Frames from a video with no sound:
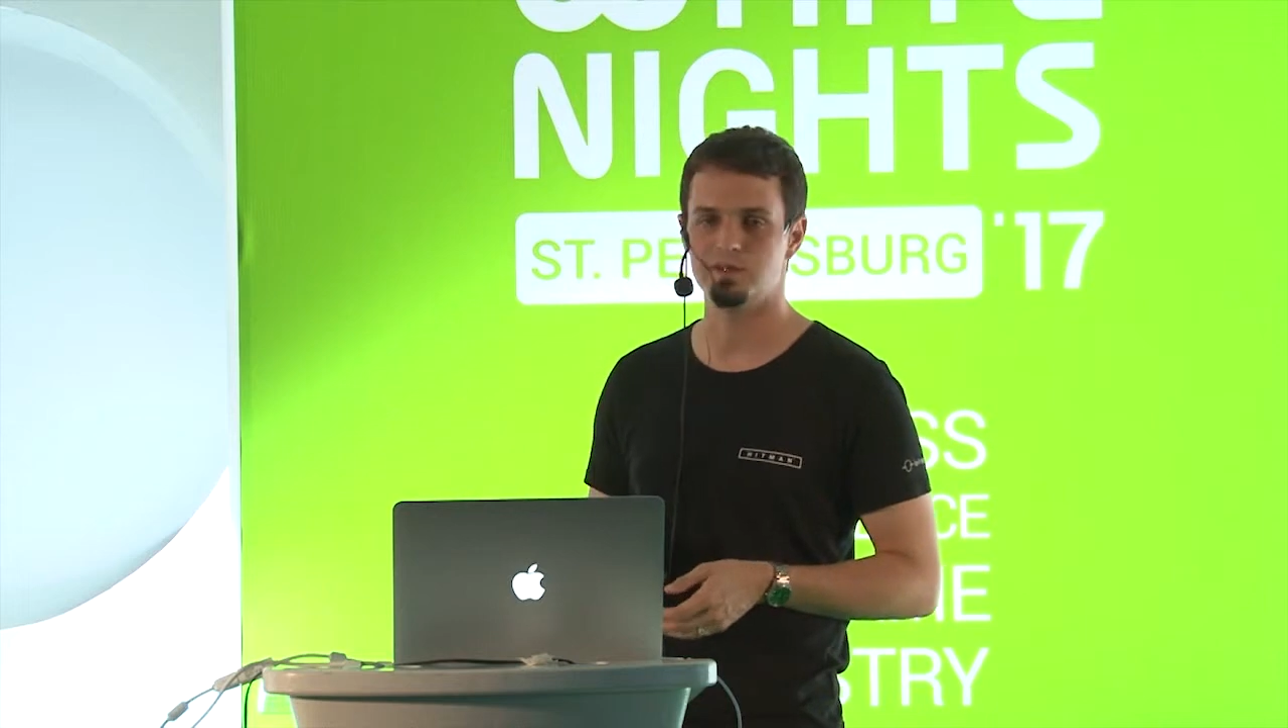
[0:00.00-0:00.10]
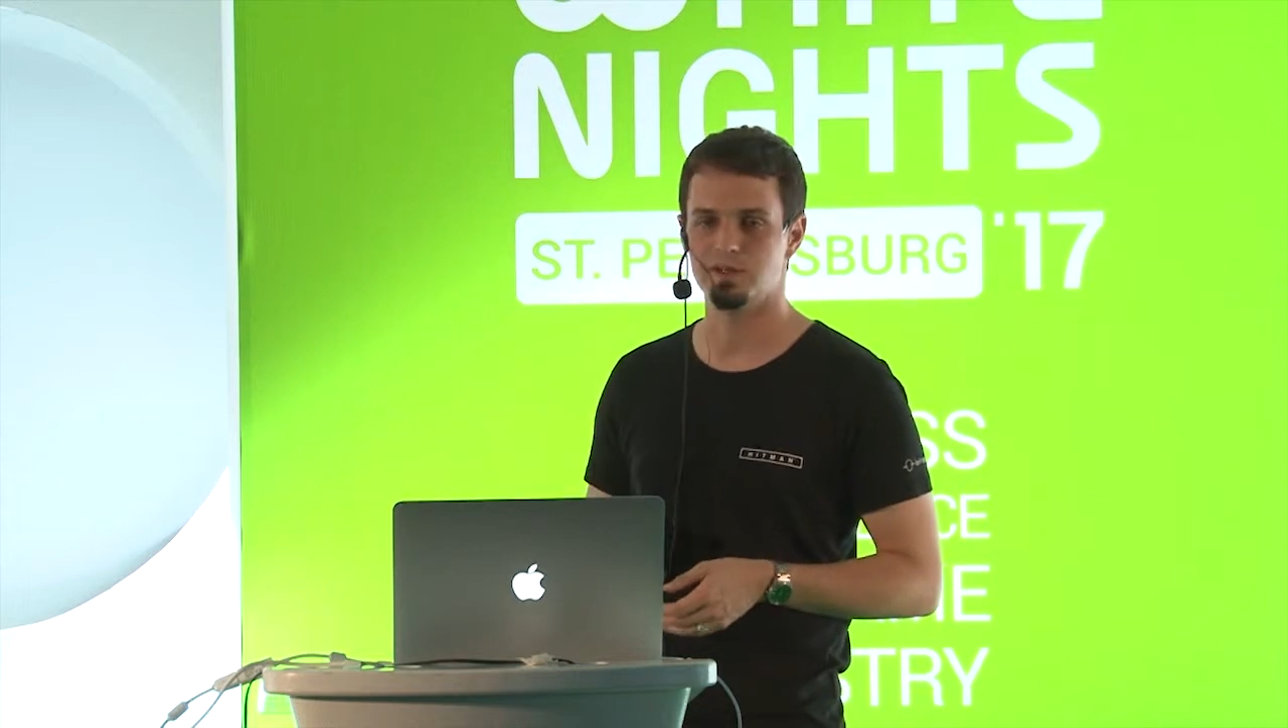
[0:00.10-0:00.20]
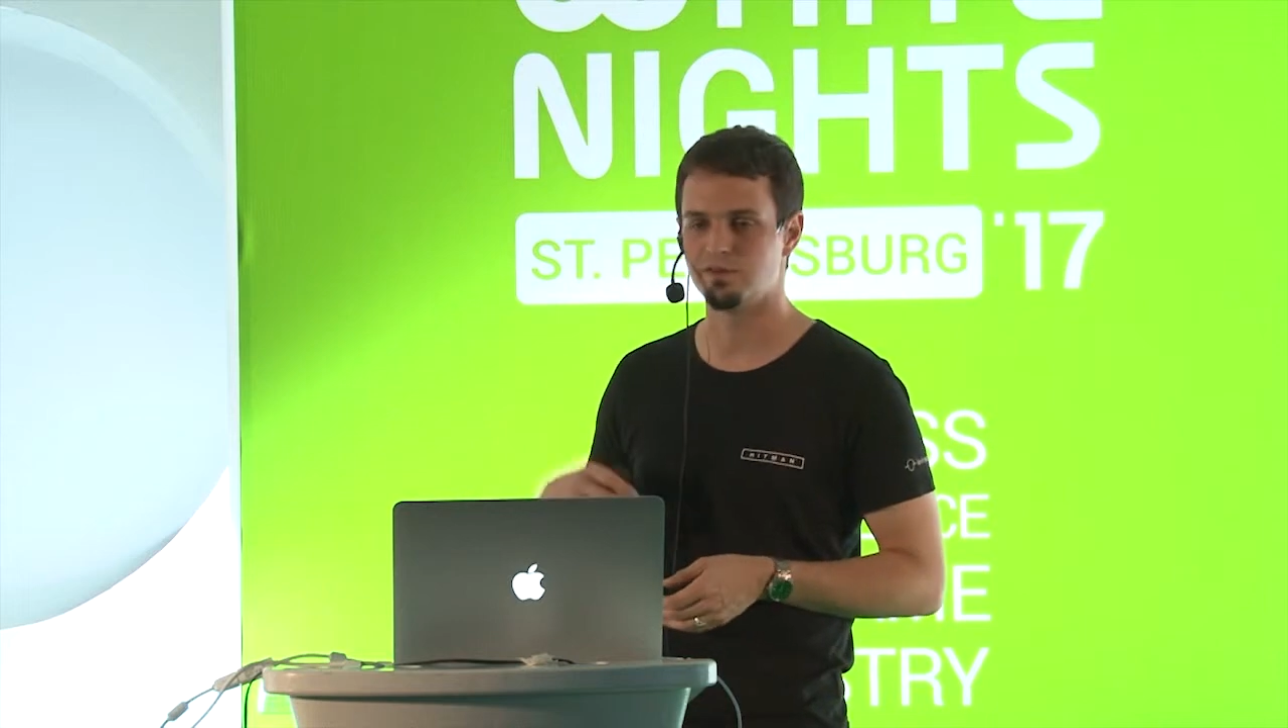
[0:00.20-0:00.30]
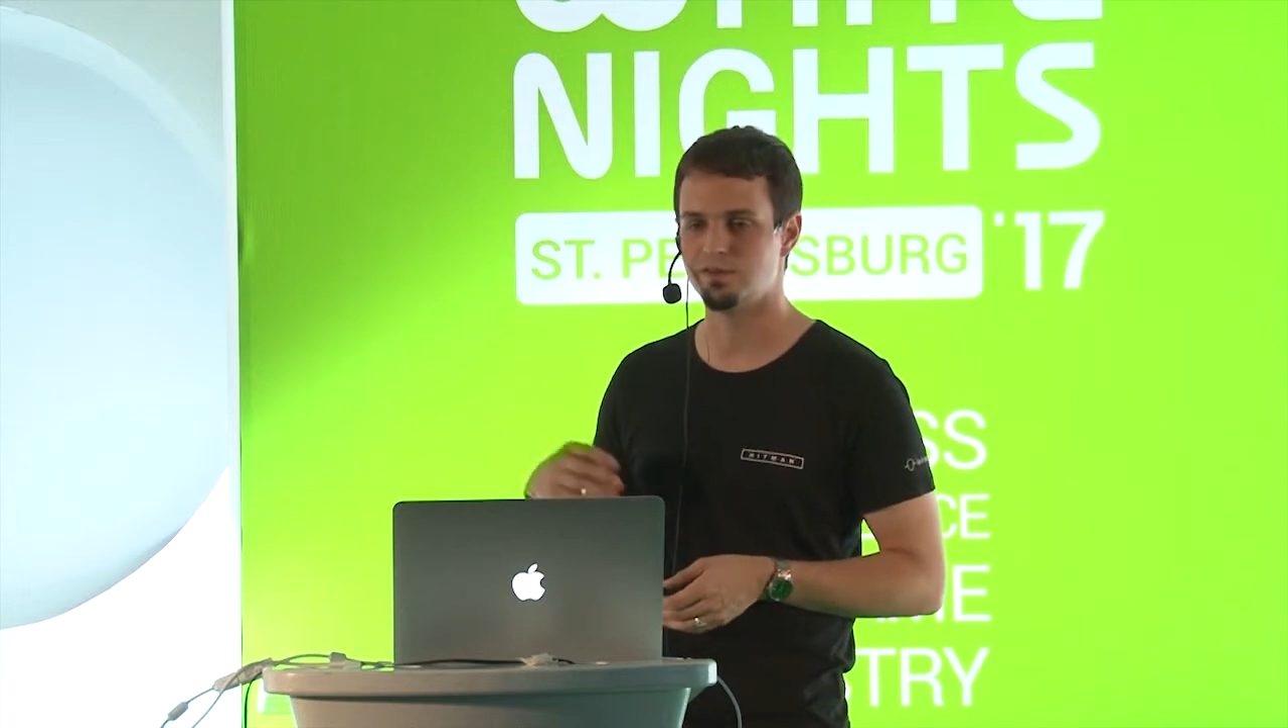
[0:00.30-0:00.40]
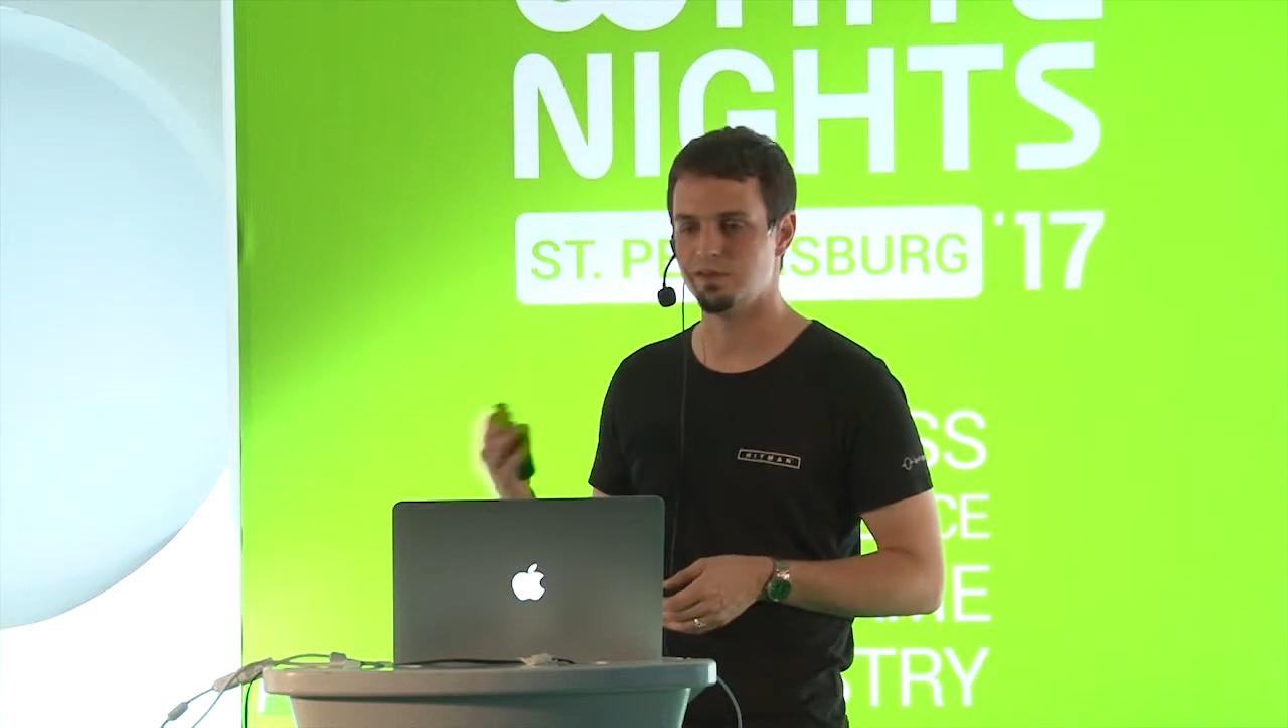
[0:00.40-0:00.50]

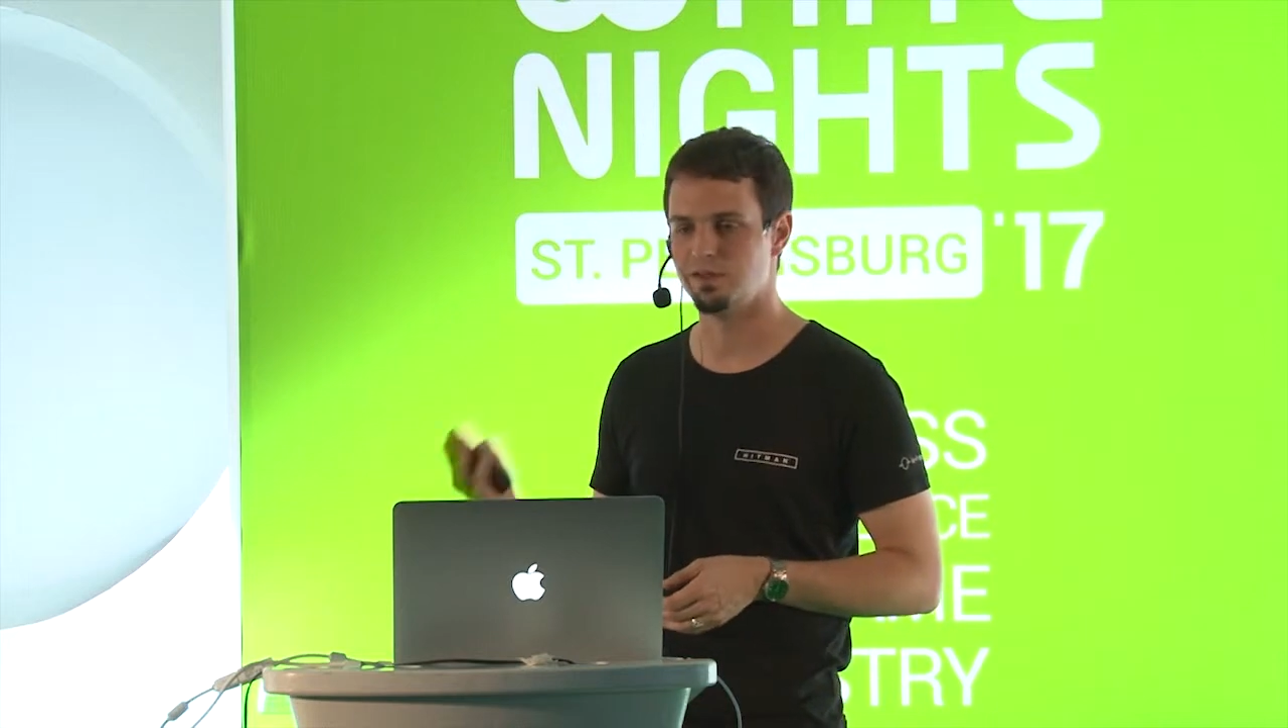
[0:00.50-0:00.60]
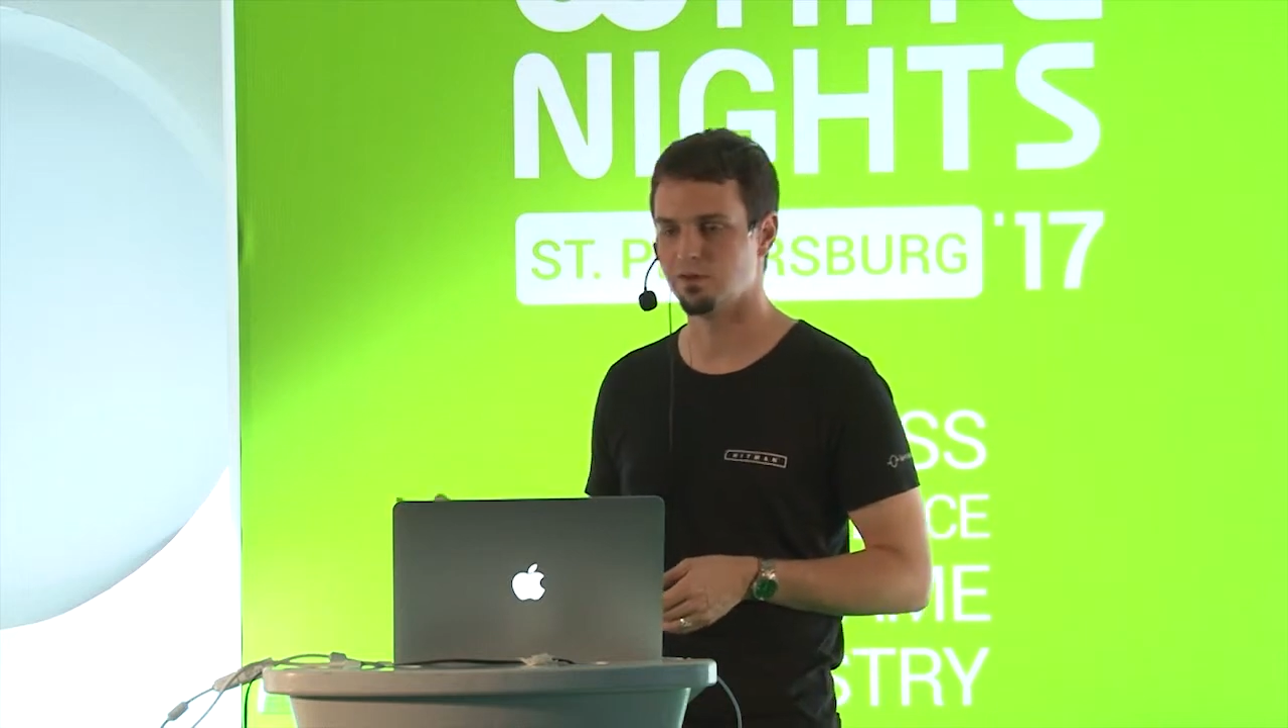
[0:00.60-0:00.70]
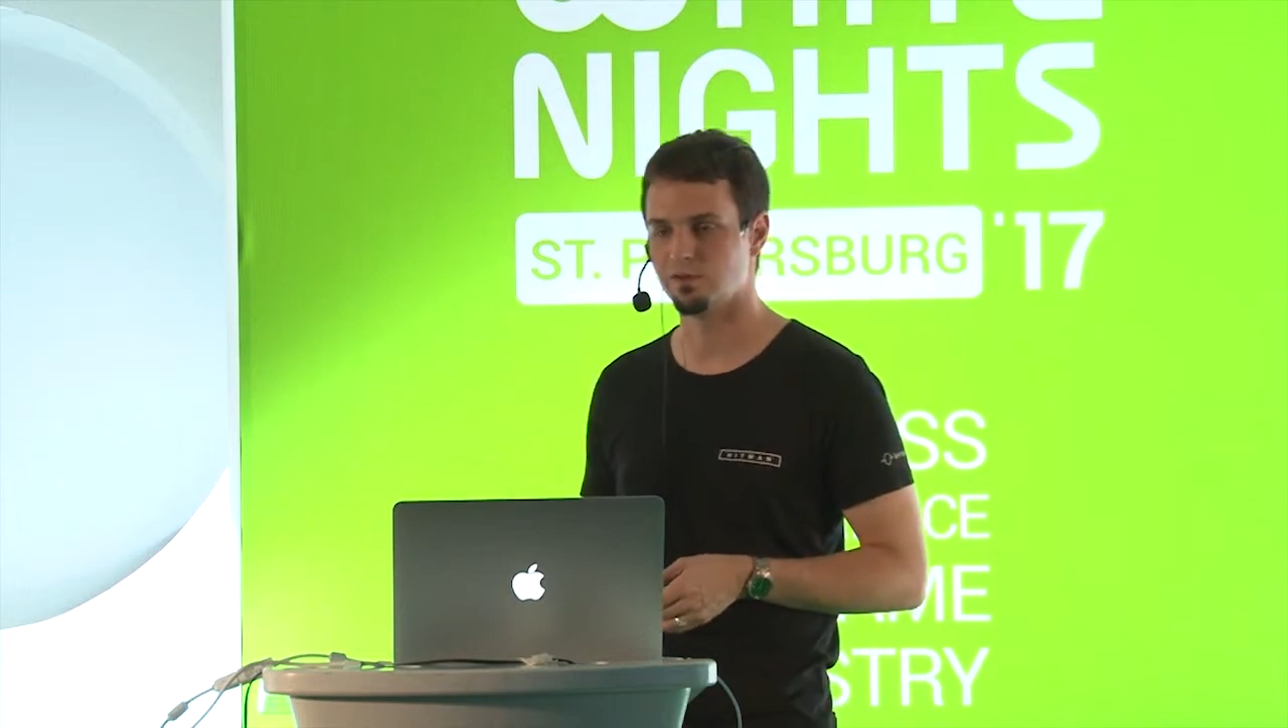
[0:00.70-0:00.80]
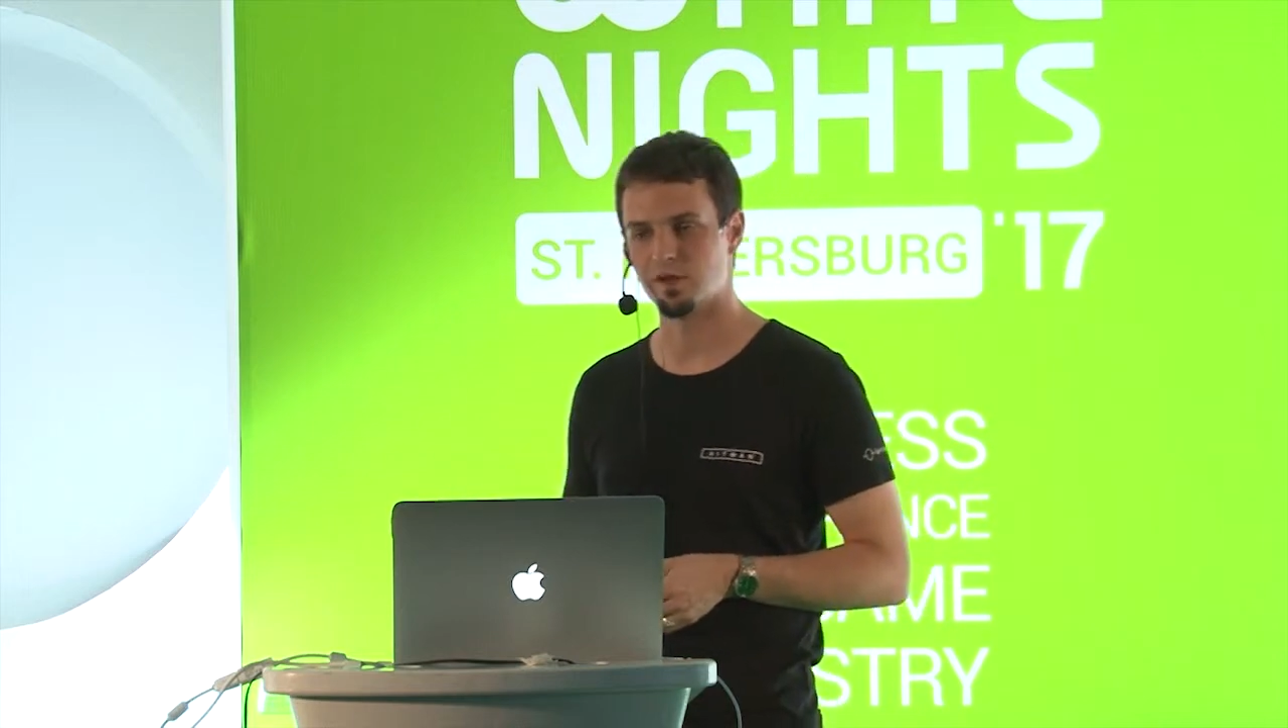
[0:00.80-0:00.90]
DLC,